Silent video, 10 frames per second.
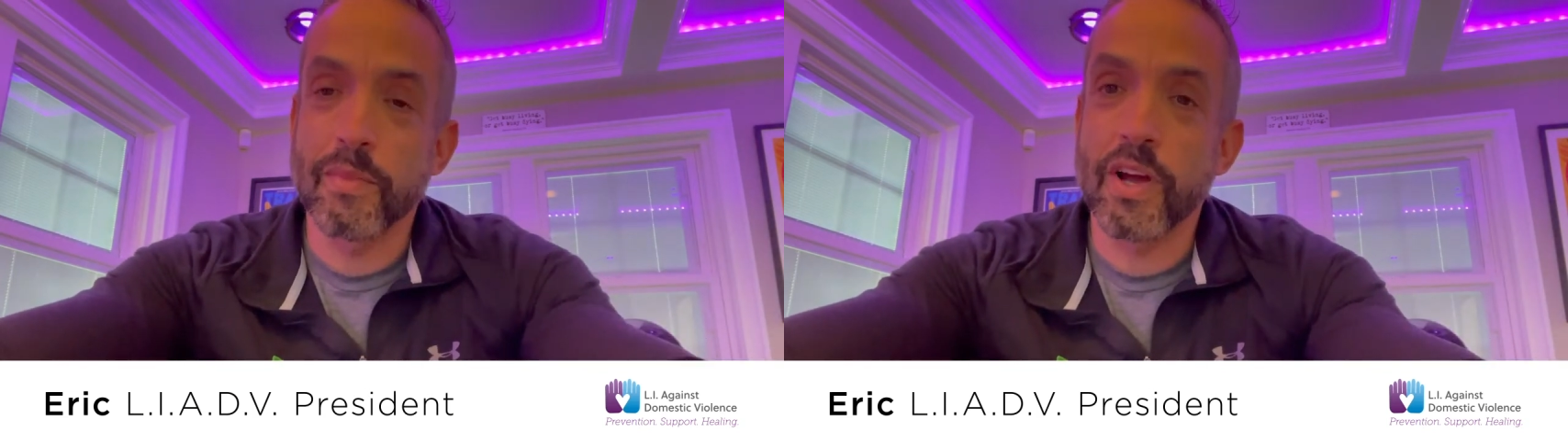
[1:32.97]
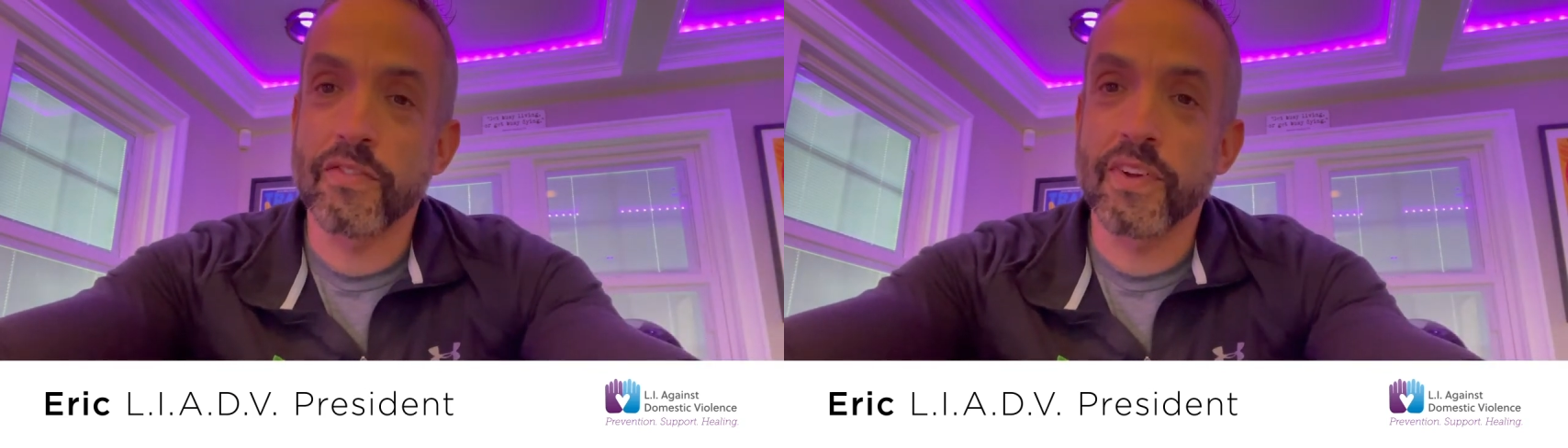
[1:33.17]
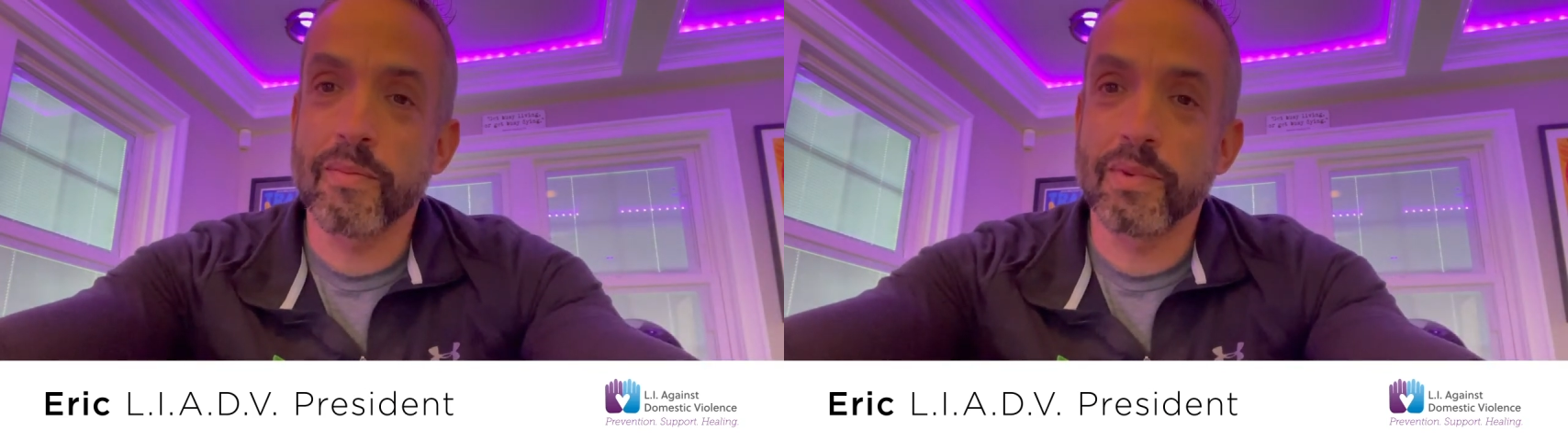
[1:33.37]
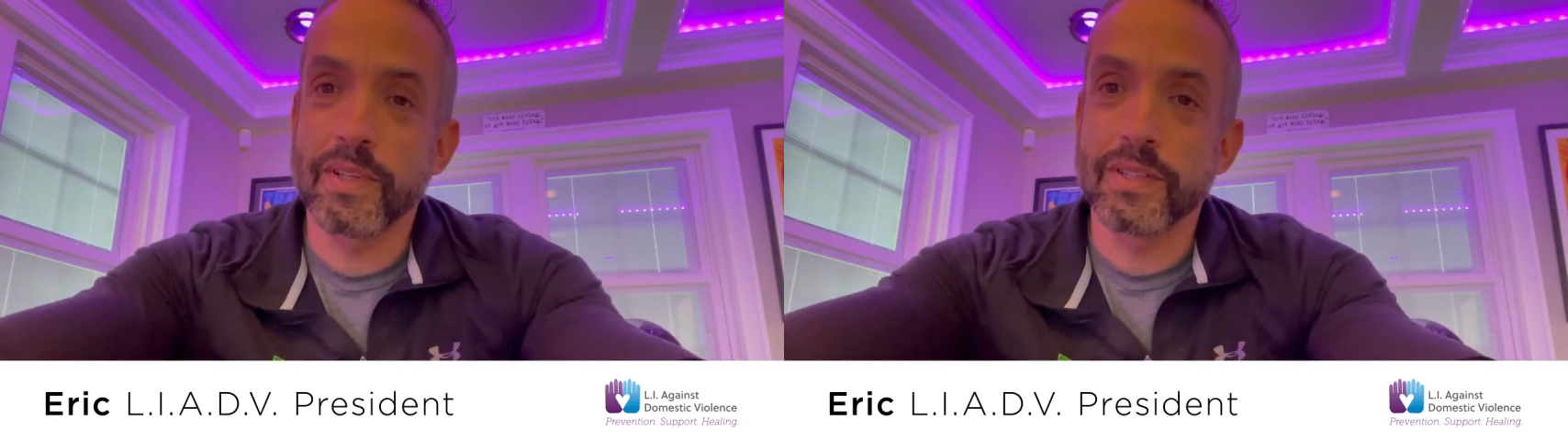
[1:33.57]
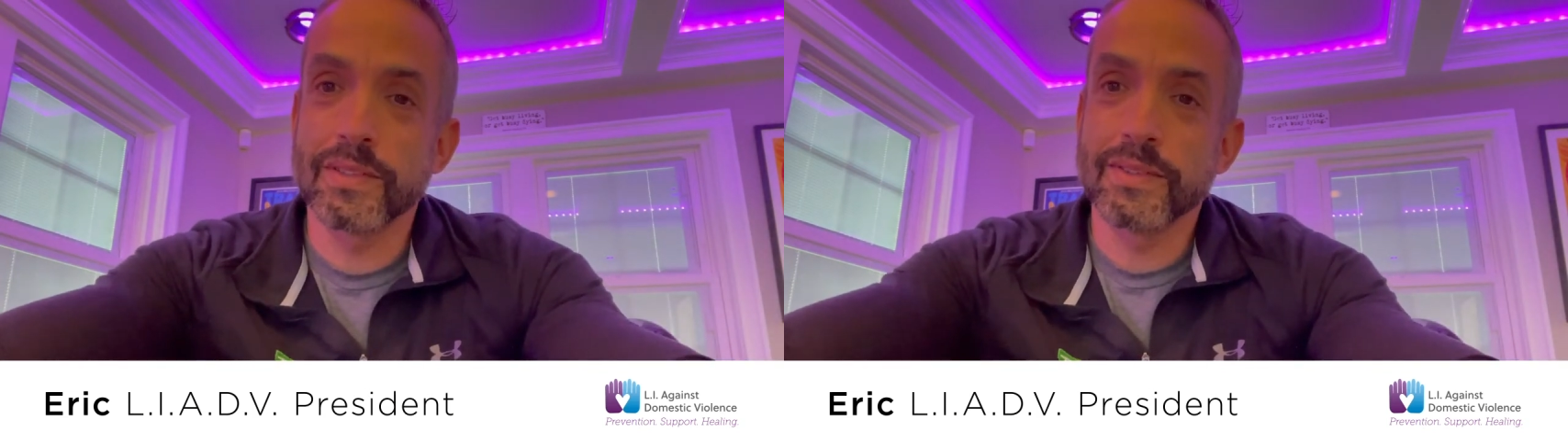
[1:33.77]
my
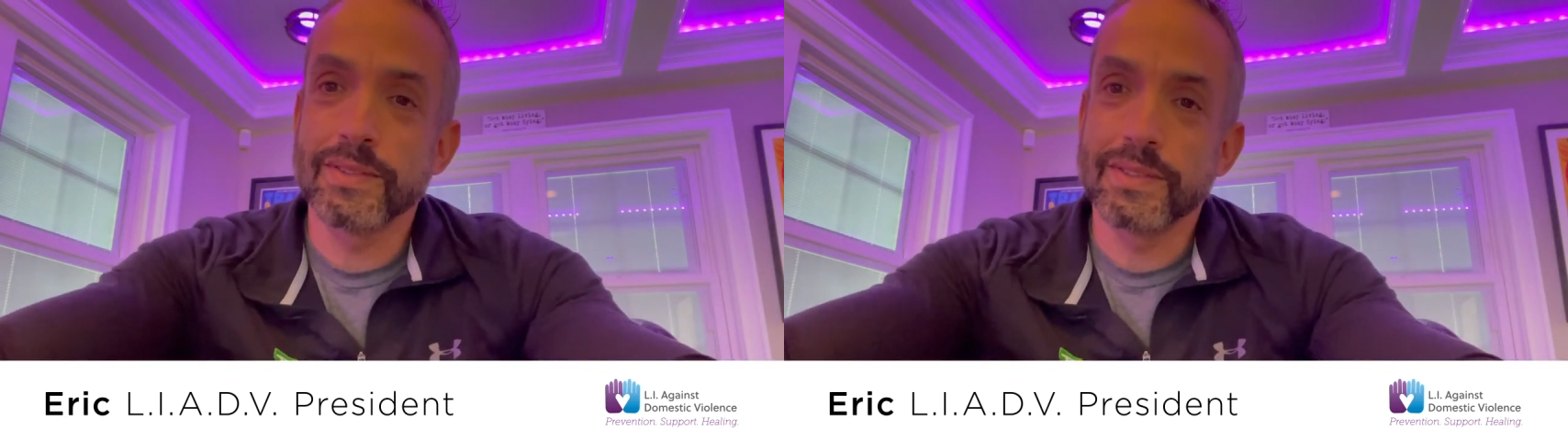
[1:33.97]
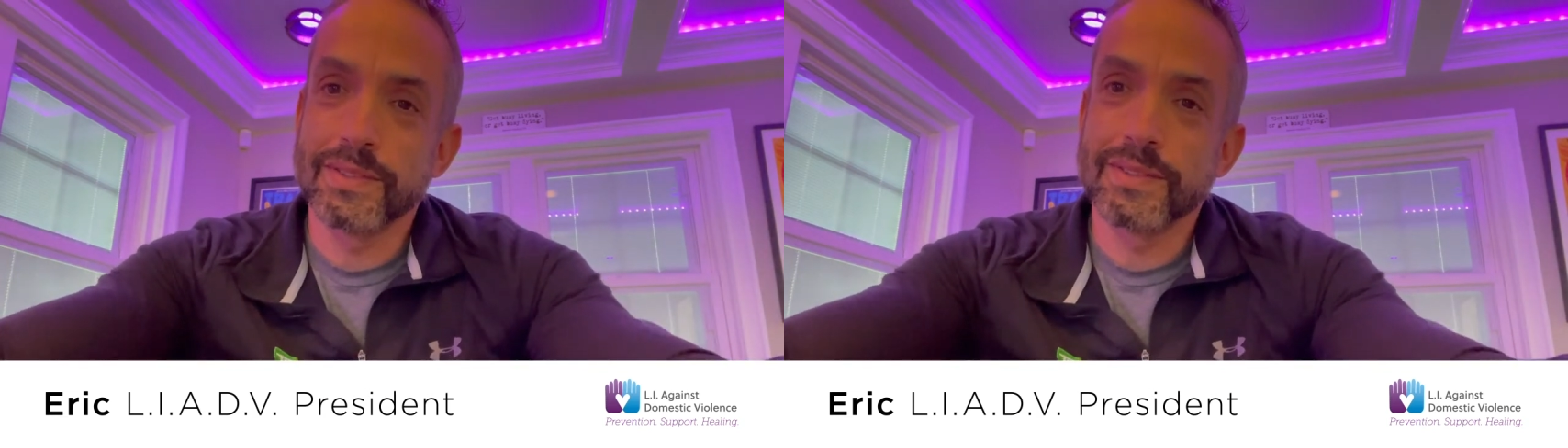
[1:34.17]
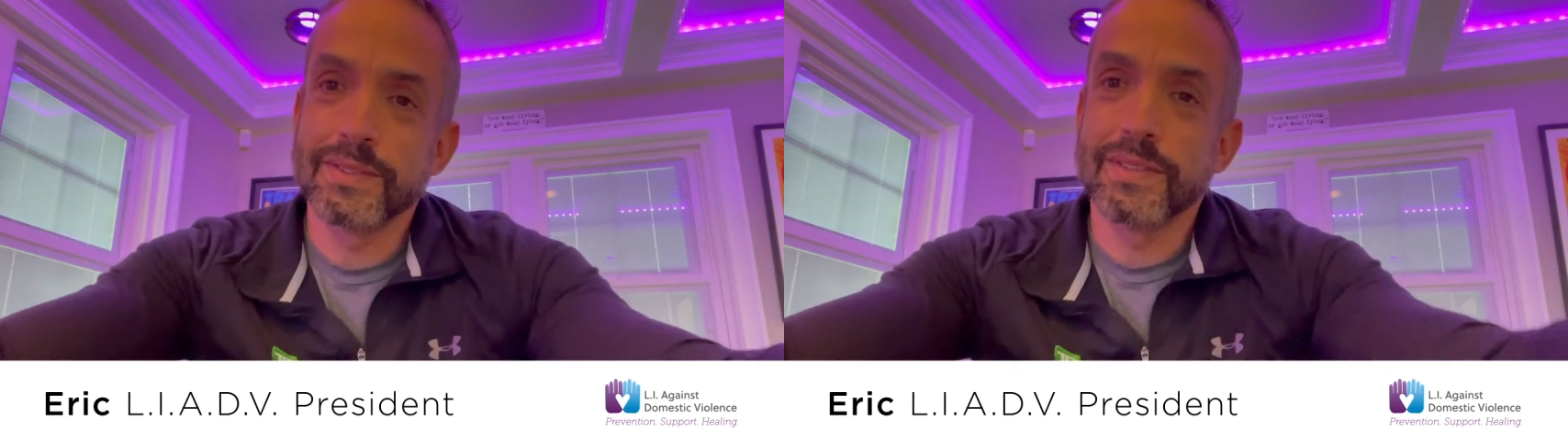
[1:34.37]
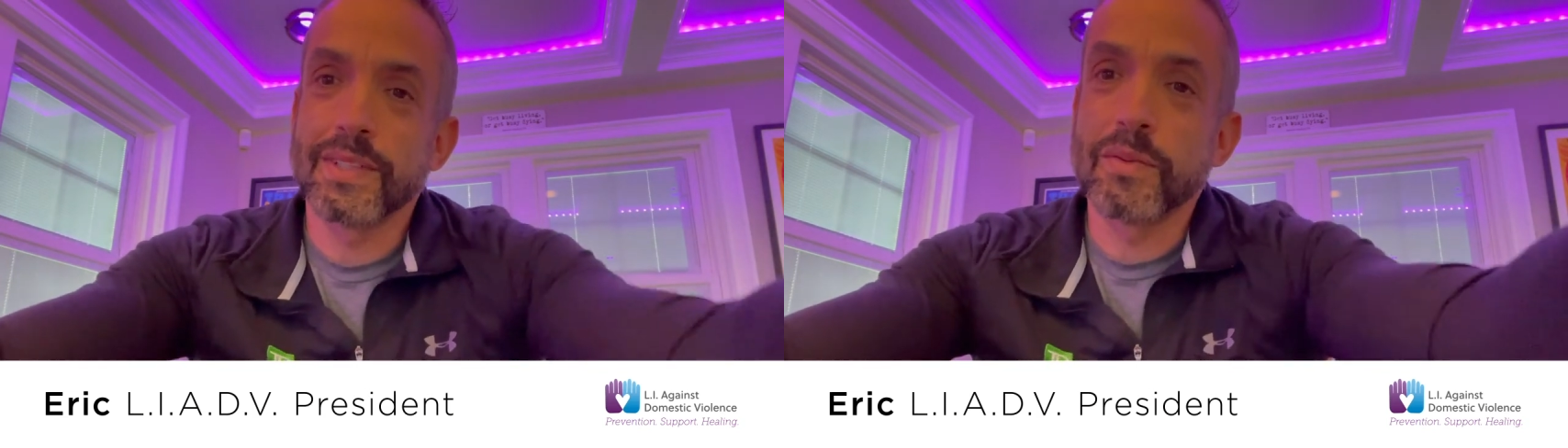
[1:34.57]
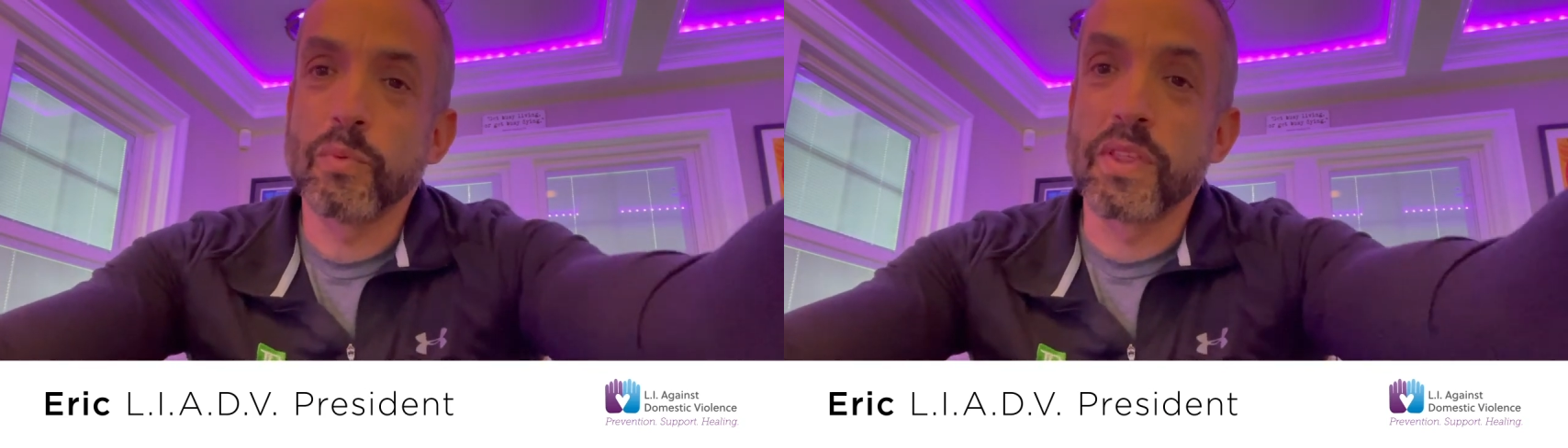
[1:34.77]
family,
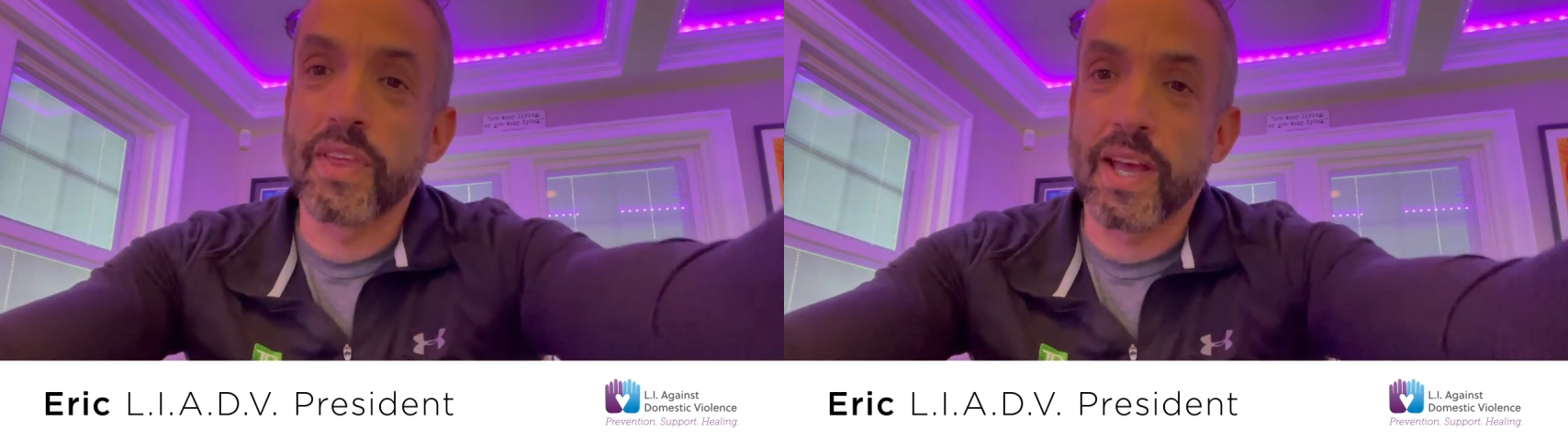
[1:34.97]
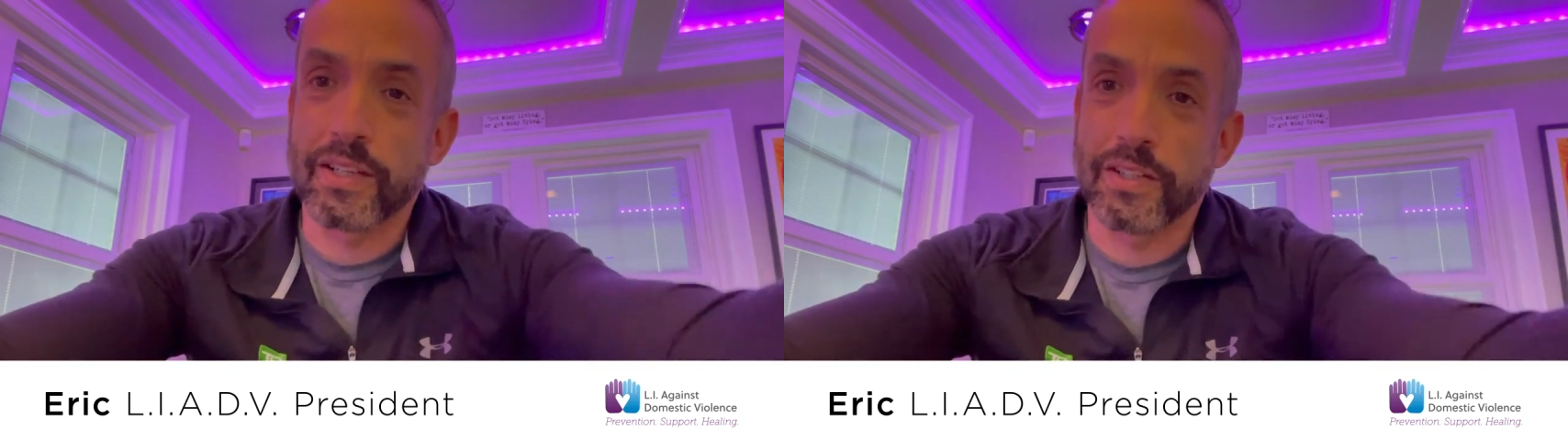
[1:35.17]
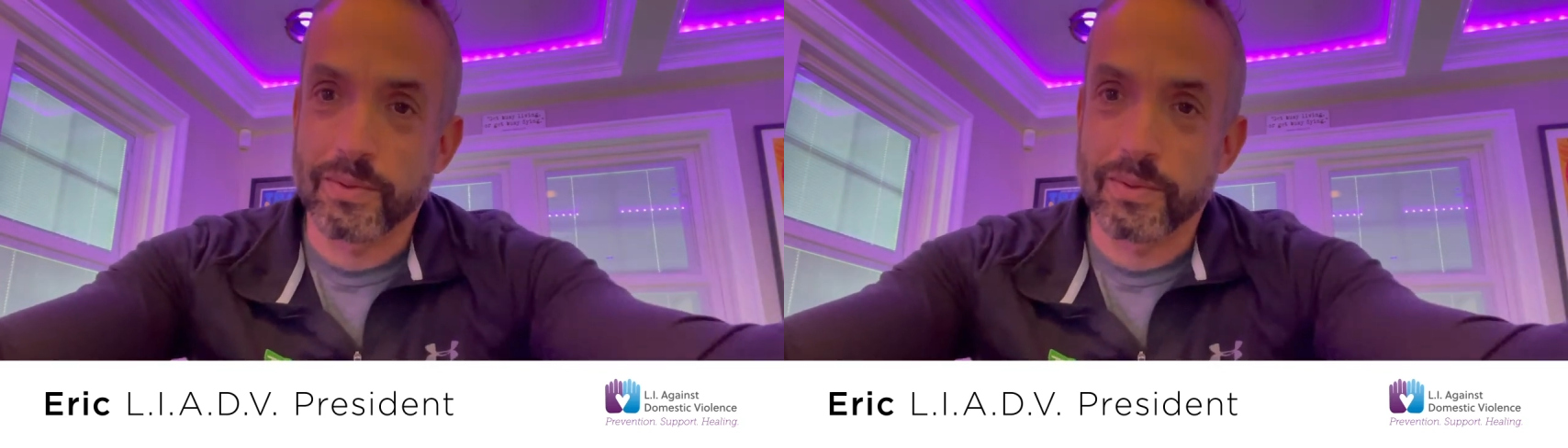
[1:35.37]
we thank you,